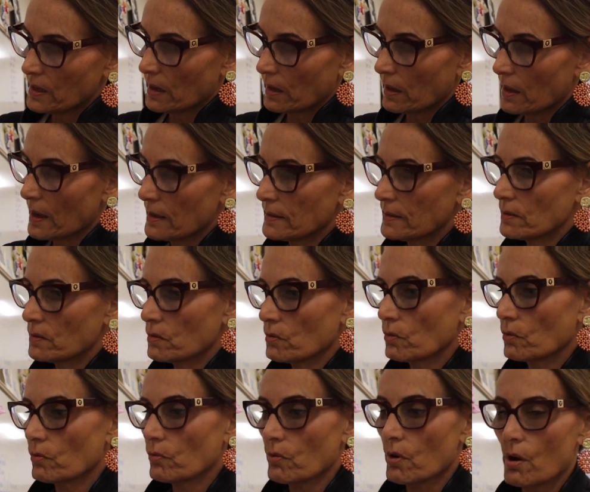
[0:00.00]
take classes,
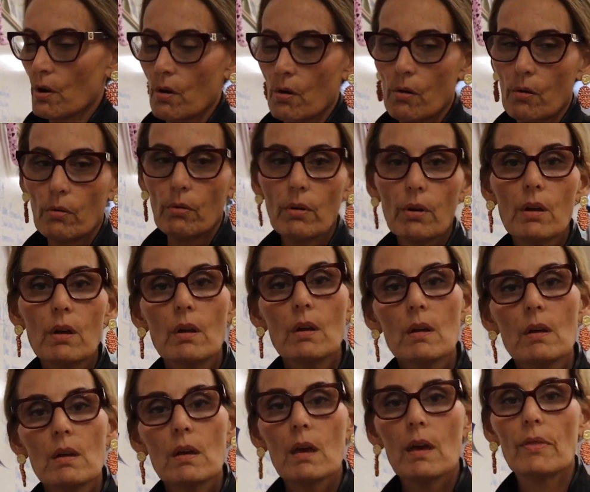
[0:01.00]
or grow
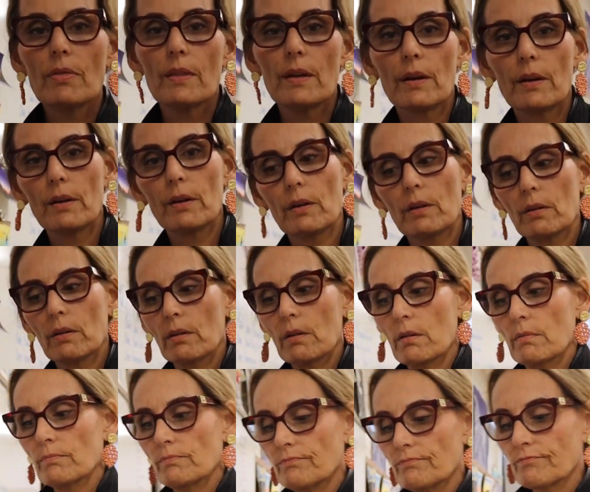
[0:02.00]
in their
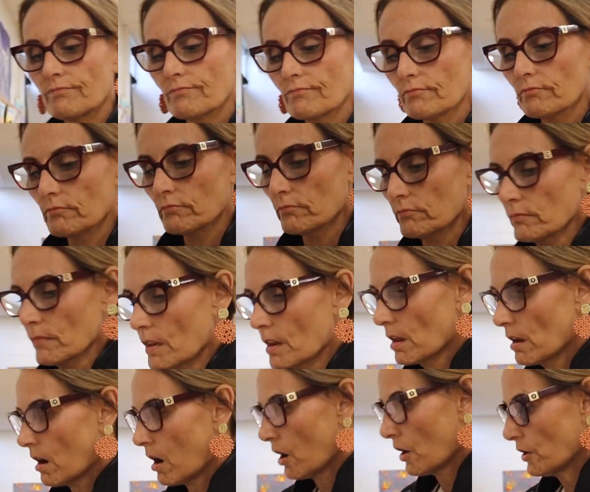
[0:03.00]

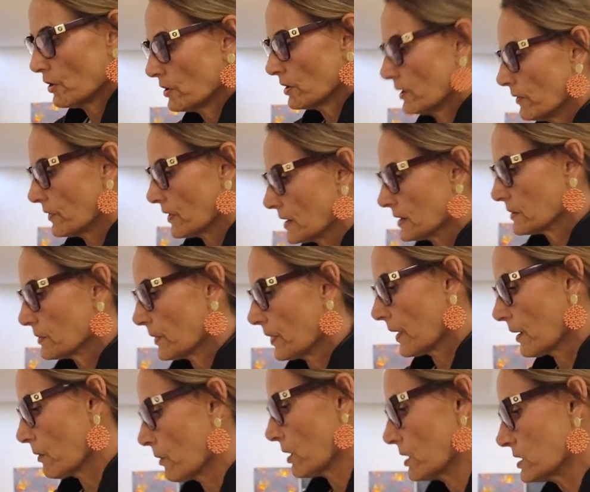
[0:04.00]
art if that's
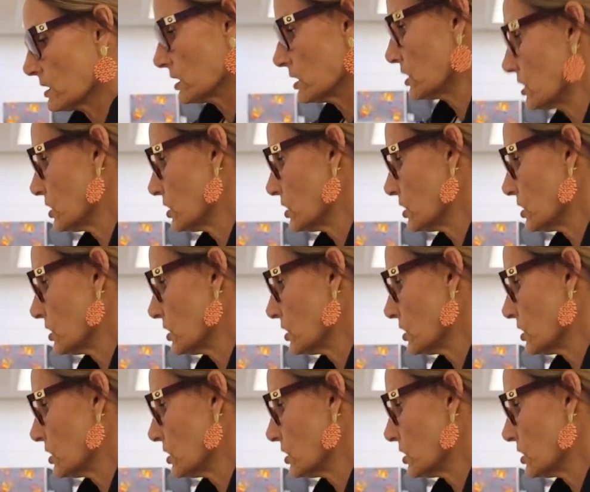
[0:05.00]
what they want to